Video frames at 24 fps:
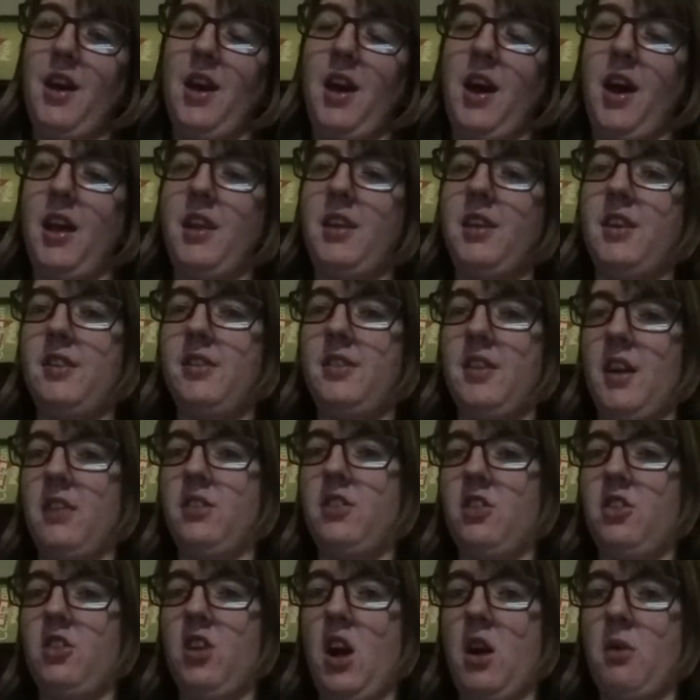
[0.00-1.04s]
And he said,
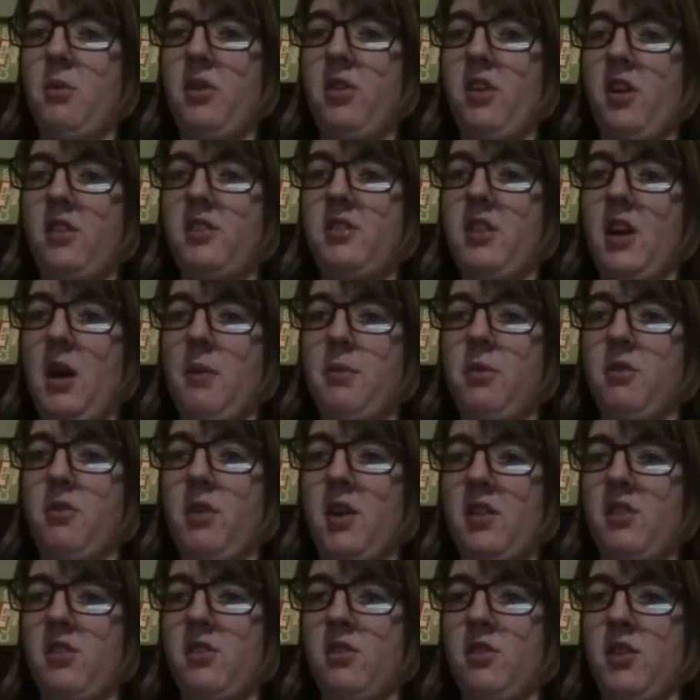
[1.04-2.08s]
to start with, I set up the
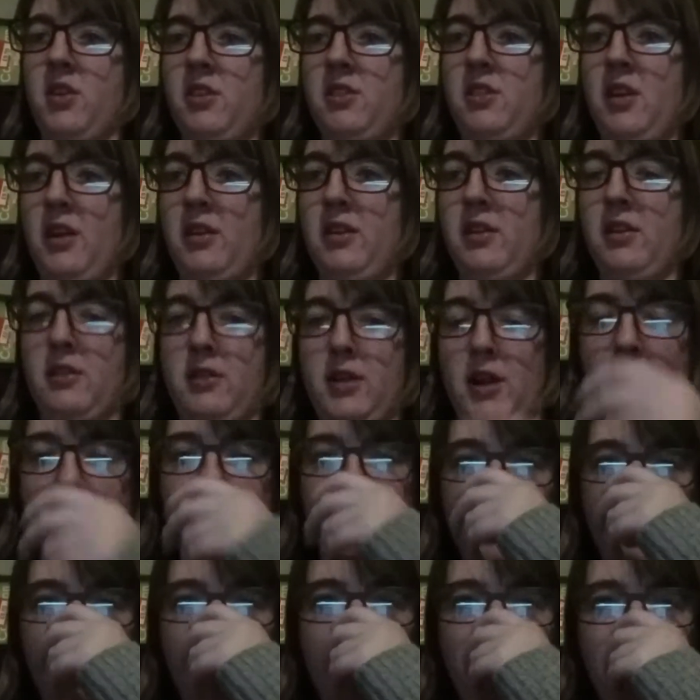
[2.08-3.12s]
rendering settings like
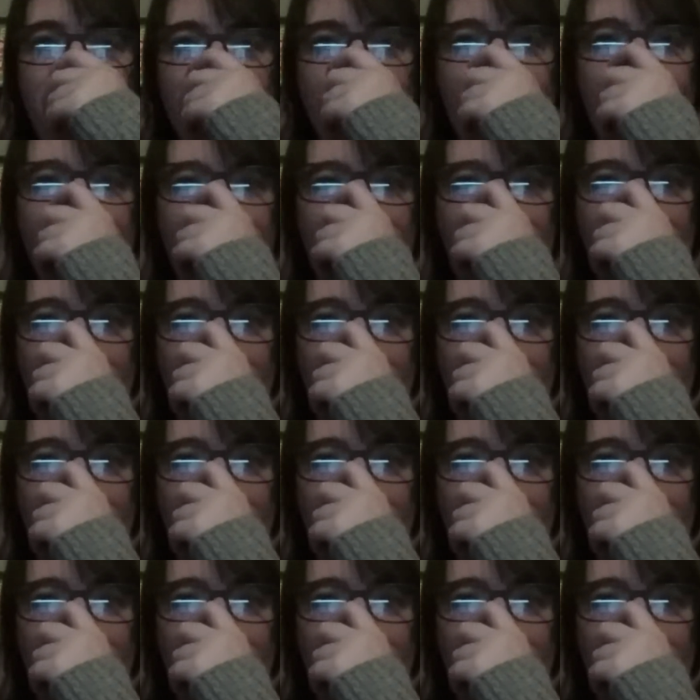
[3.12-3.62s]
so, with an